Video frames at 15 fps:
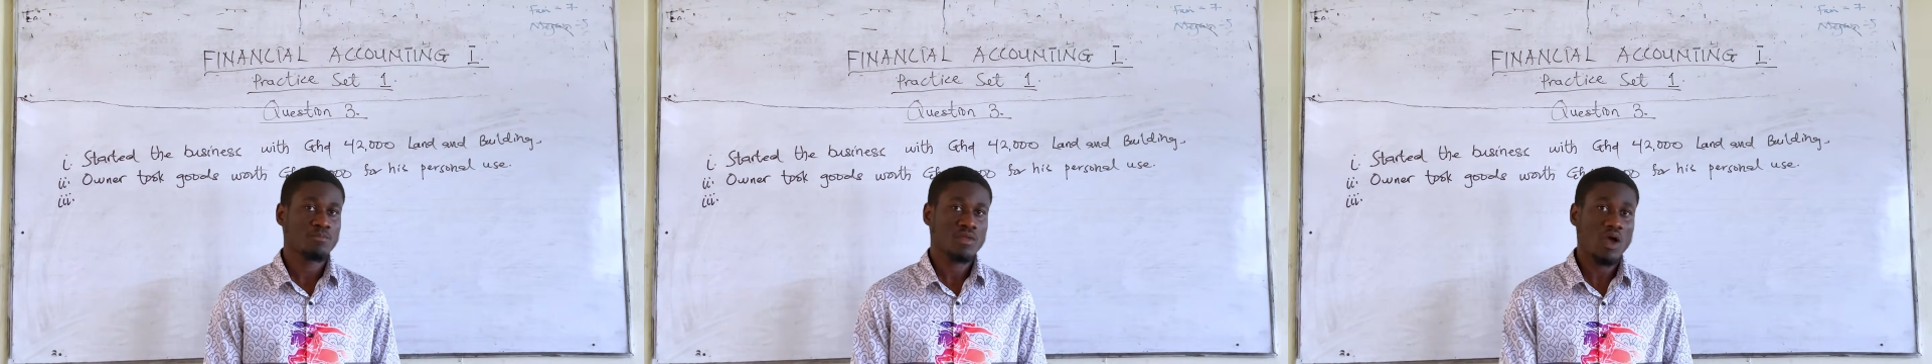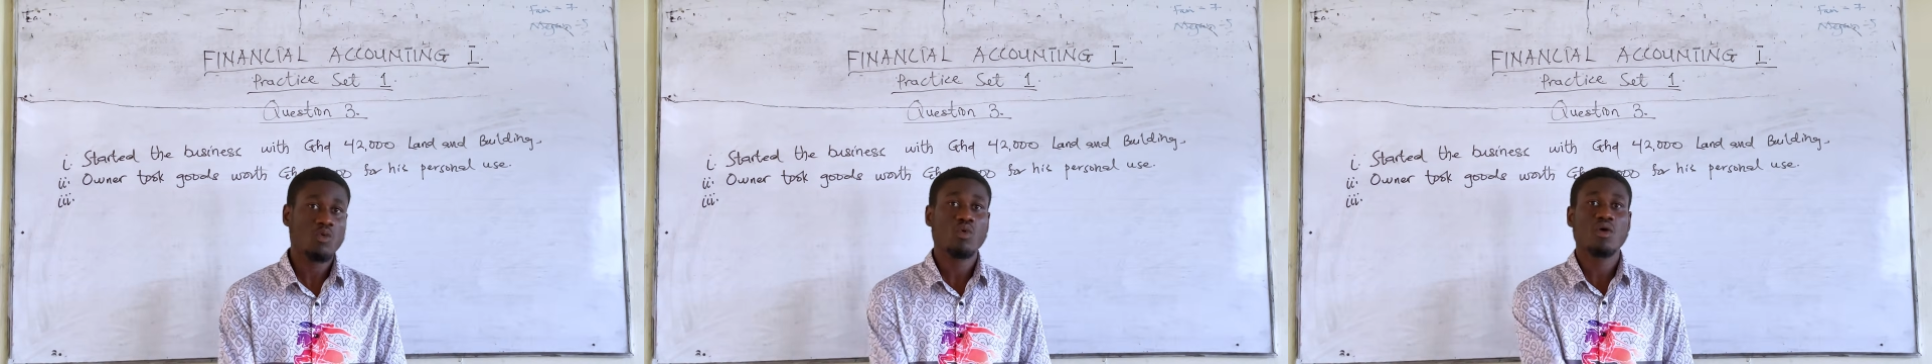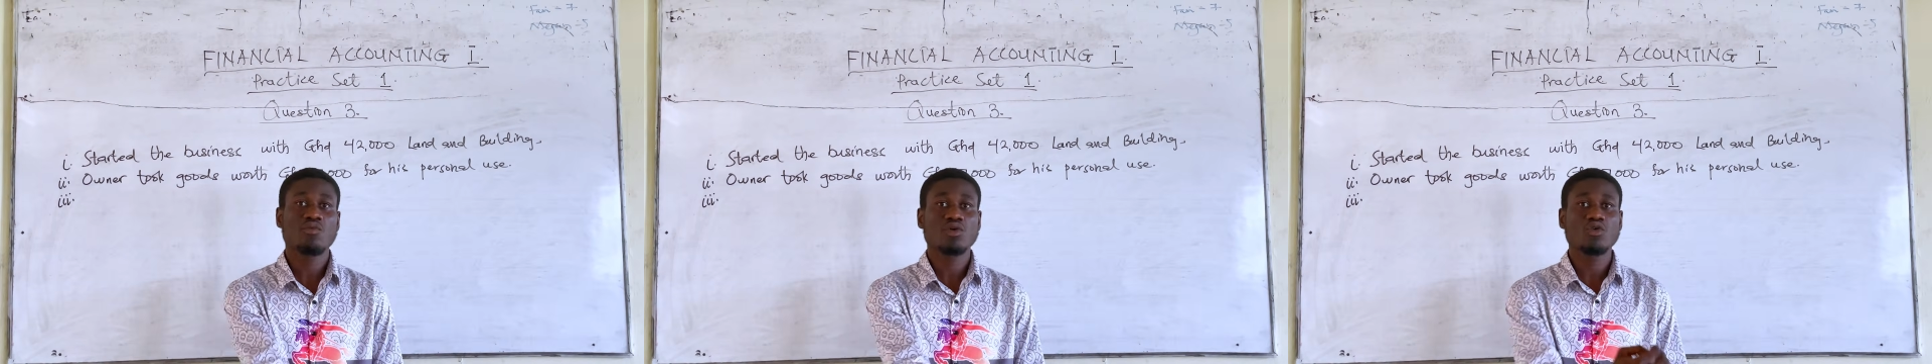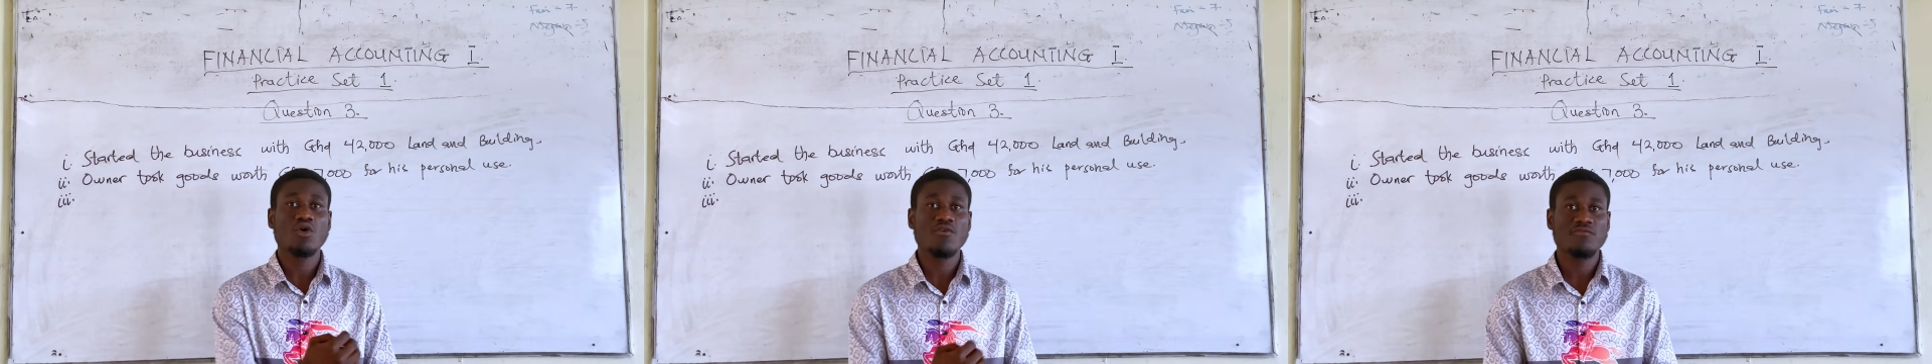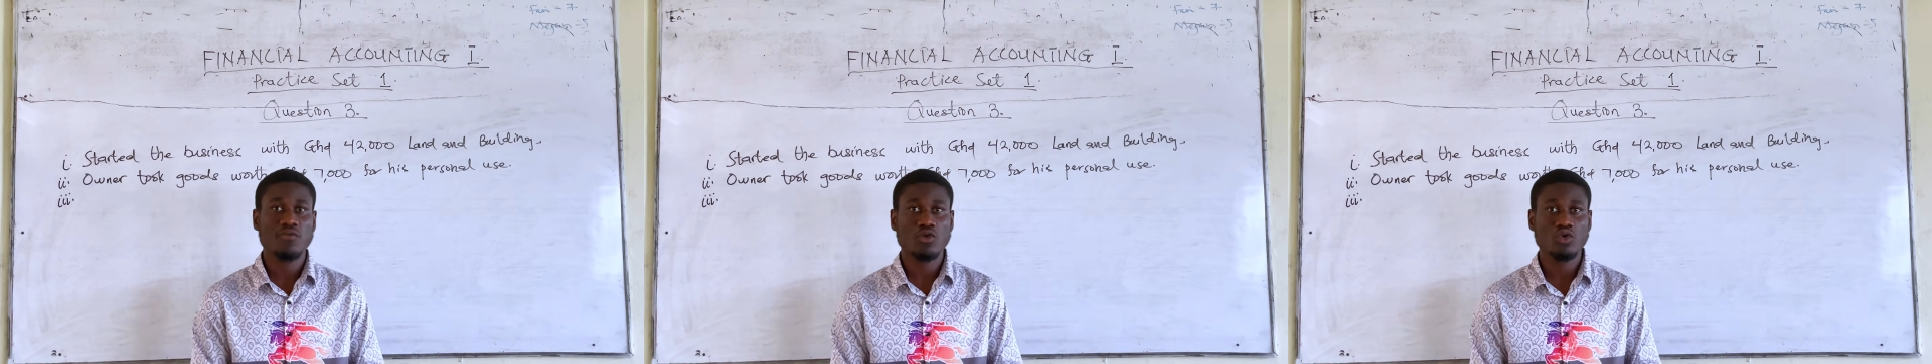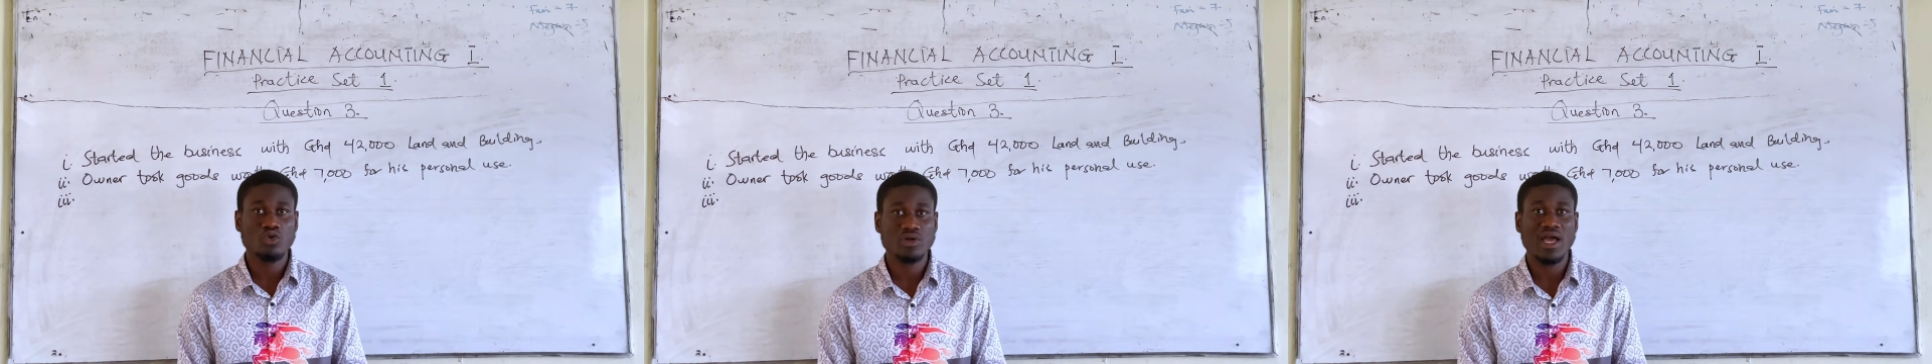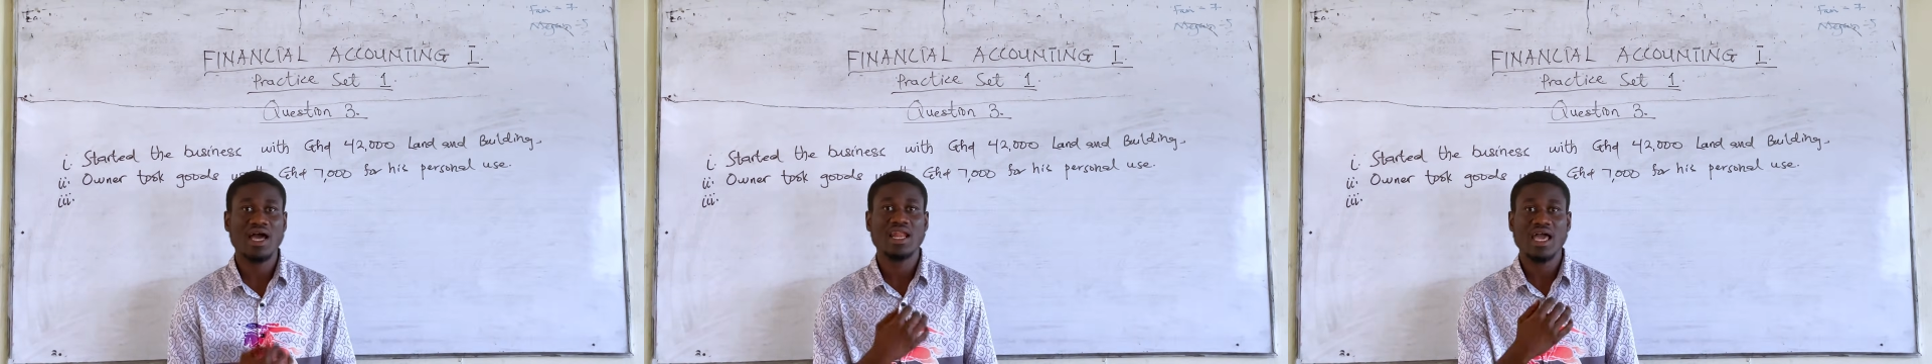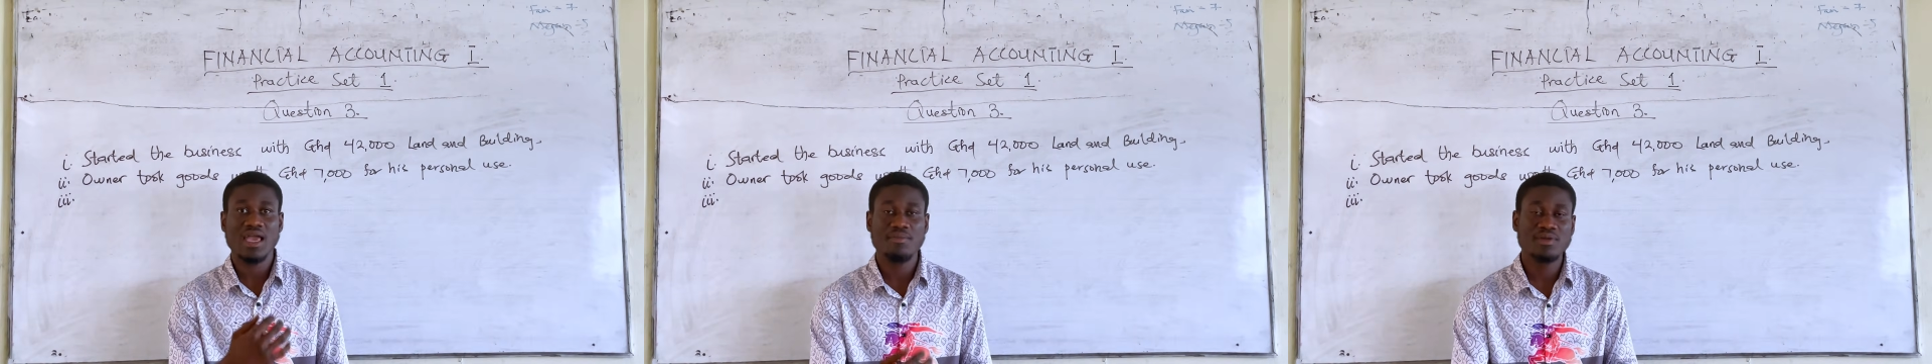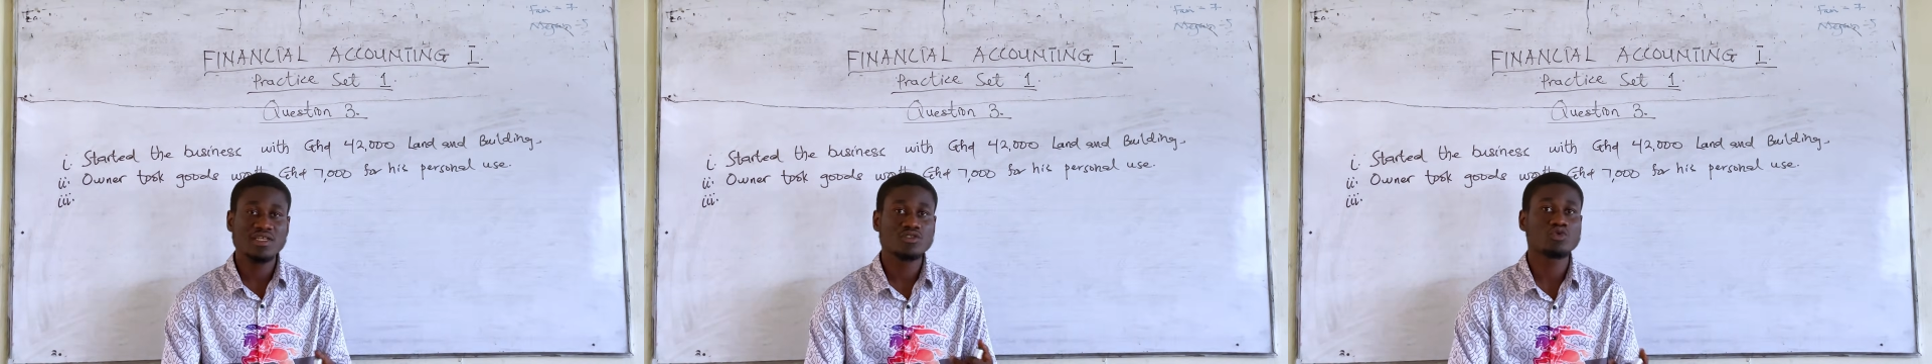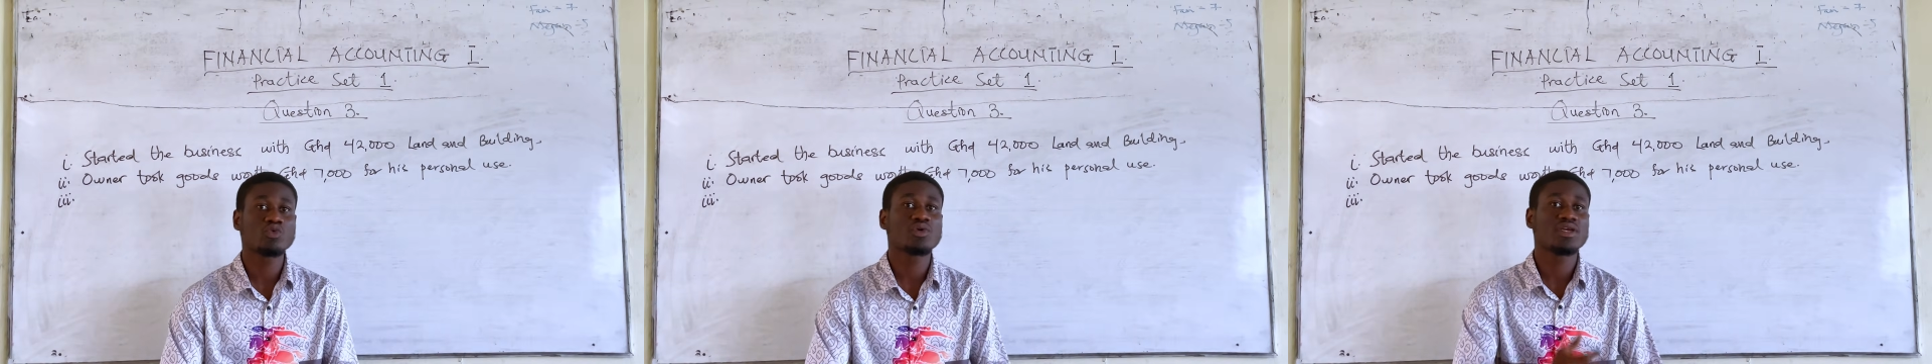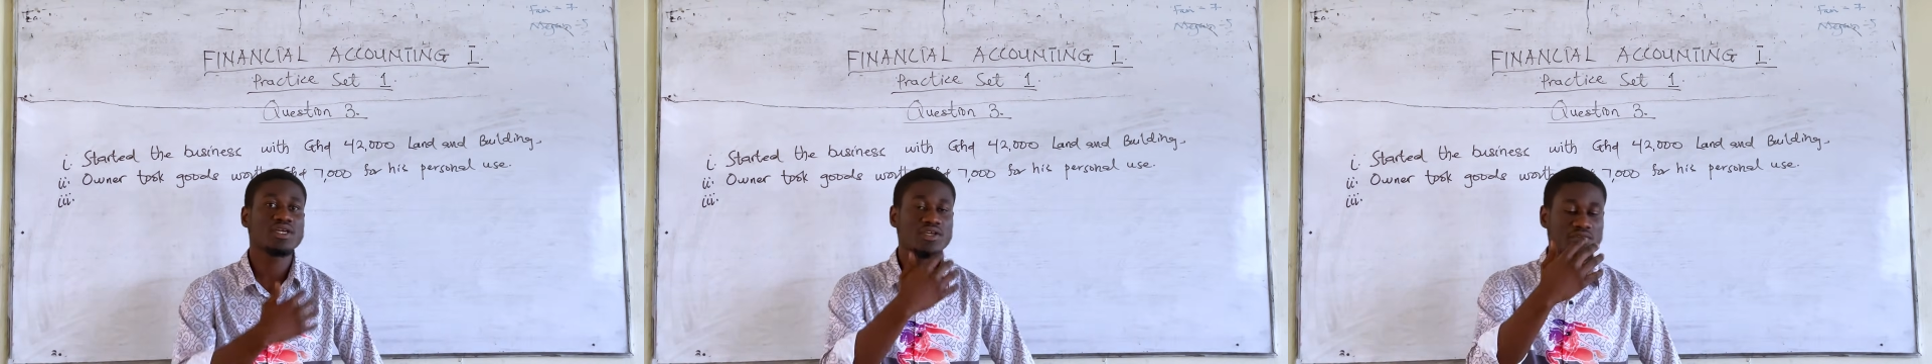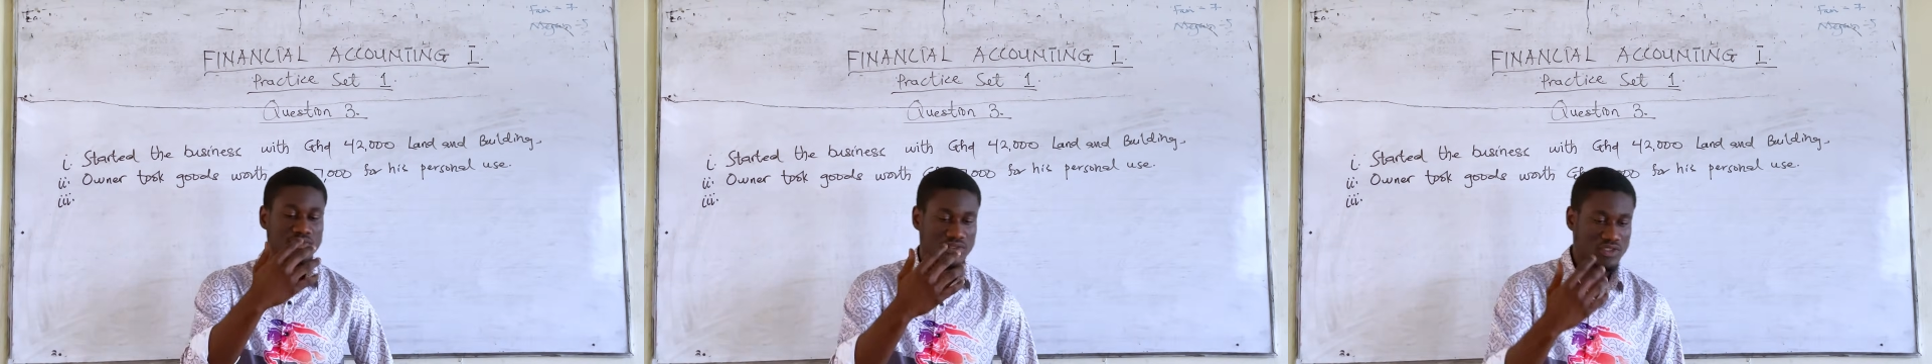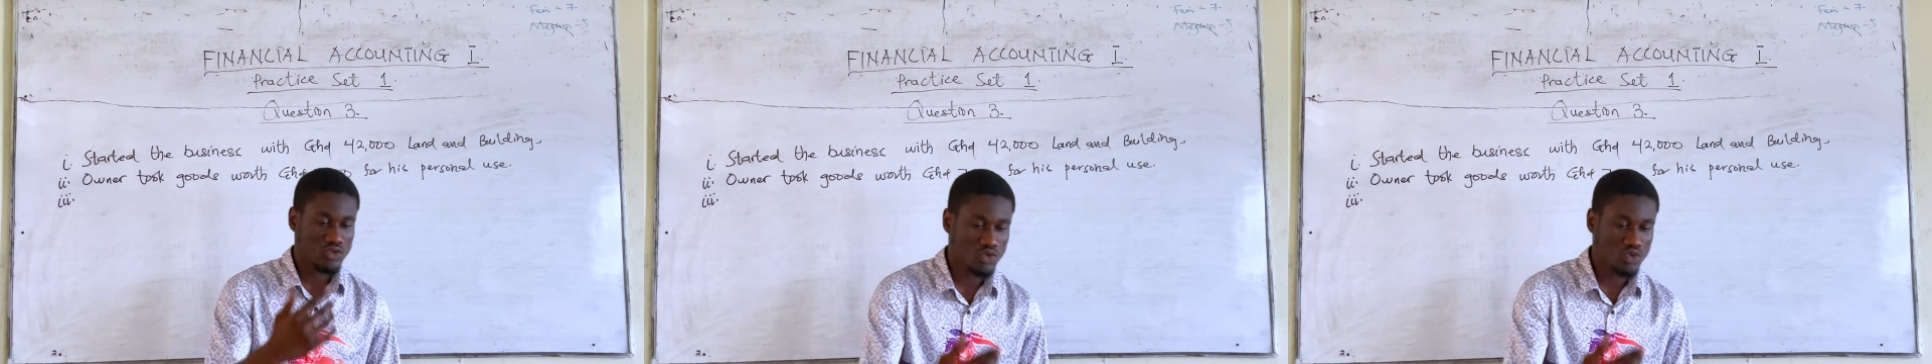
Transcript: And when we go for loan, our liability will increase.